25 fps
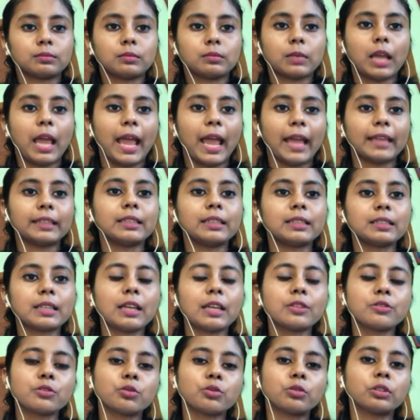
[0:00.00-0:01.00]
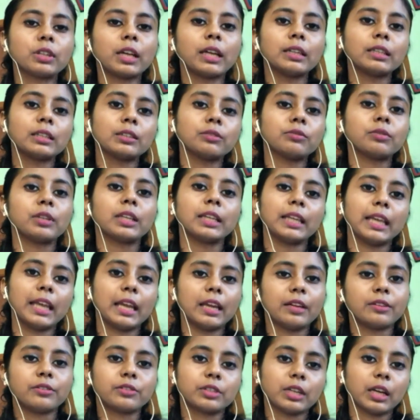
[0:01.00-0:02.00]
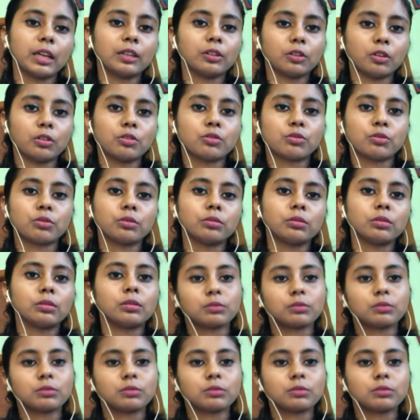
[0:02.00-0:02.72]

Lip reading: hang it, and so that it will air dry also.